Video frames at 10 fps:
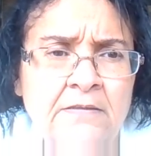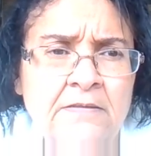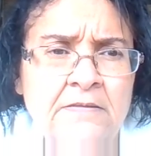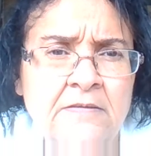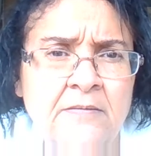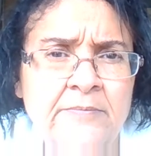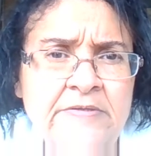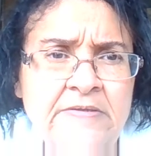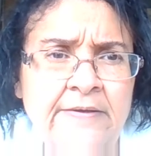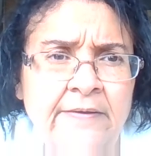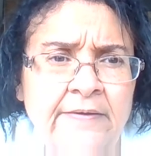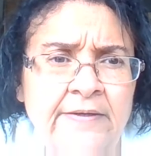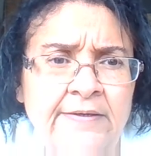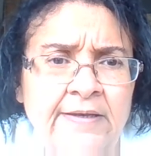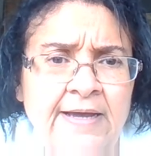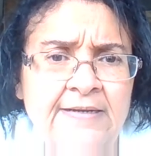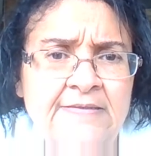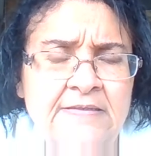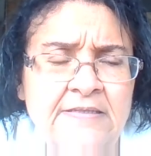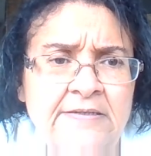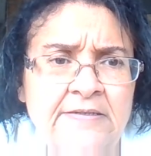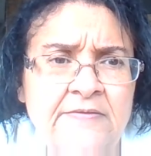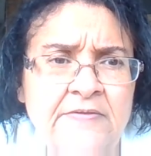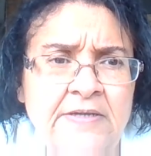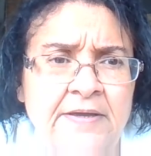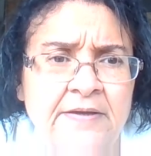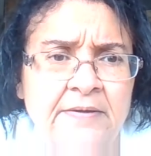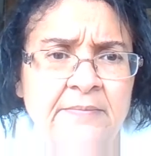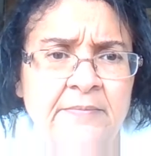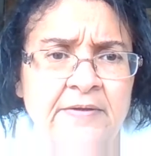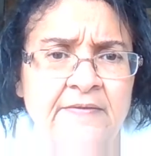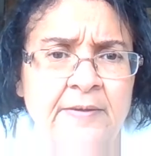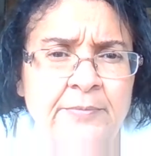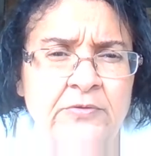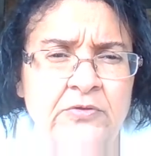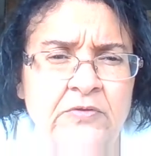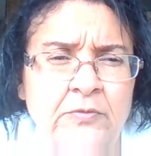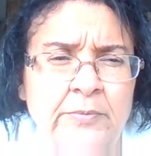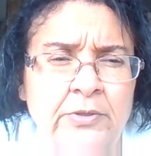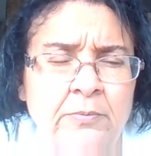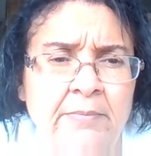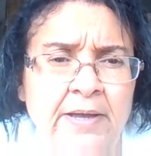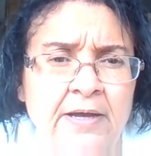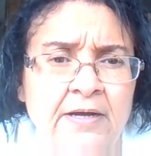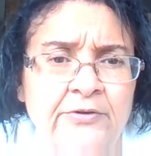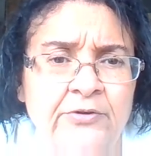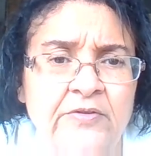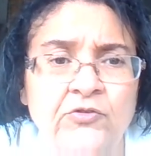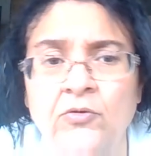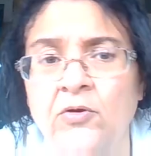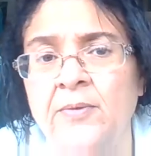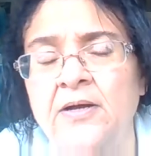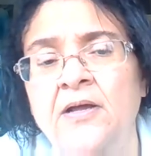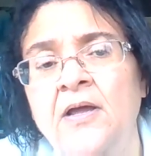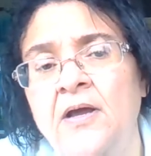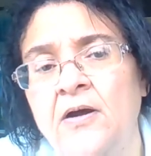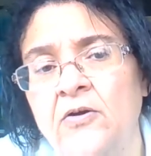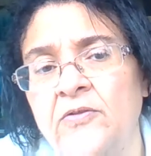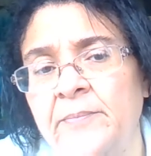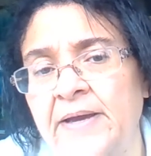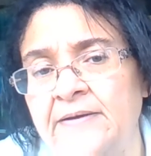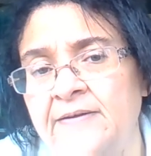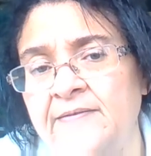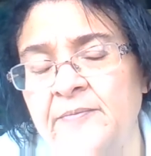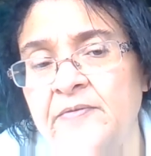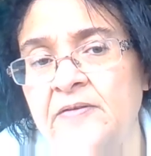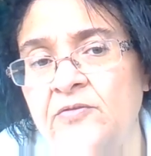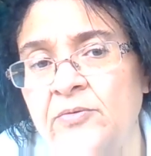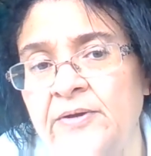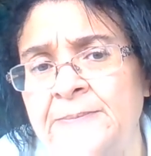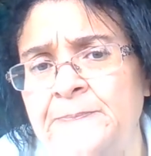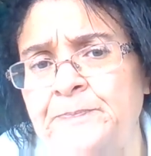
Some saline laxatives examples just your Mag, your Citroma, or the magnesium citrate.